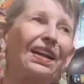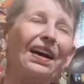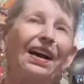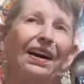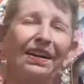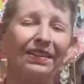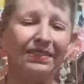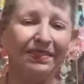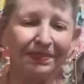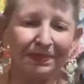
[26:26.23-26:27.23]
Uh,
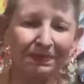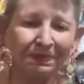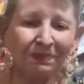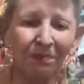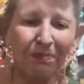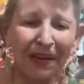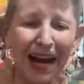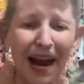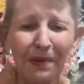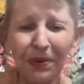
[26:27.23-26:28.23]
but
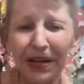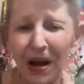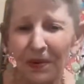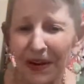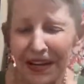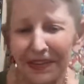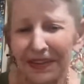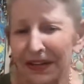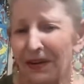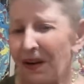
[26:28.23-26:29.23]
I would go
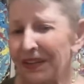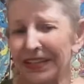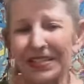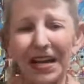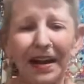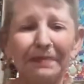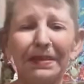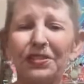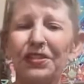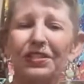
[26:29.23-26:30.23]
in there all the time
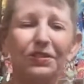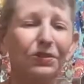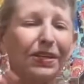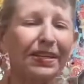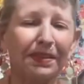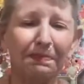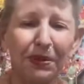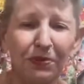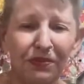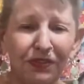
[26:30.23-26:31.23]
and just look at the
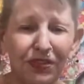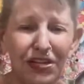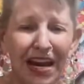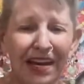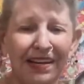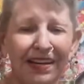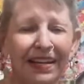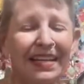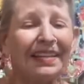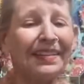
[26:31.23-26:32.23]
beautiful jade.
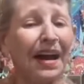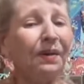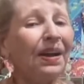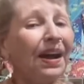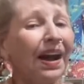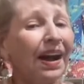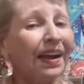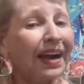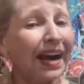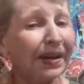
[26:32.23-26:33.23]
Now,
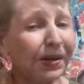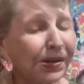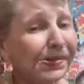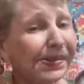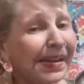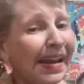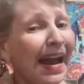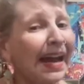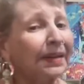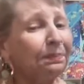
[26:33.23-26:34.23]
I heard they
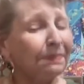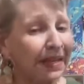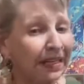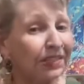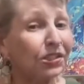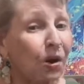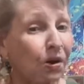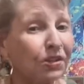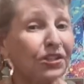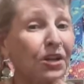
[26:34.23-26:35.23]
had a Ming's
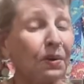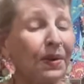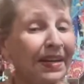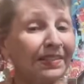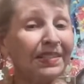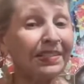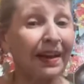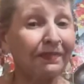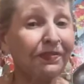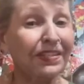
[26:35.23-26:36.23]
also in
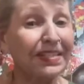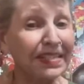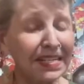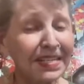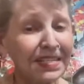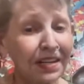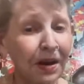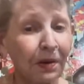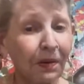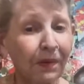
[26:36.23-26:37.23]
San Francisco.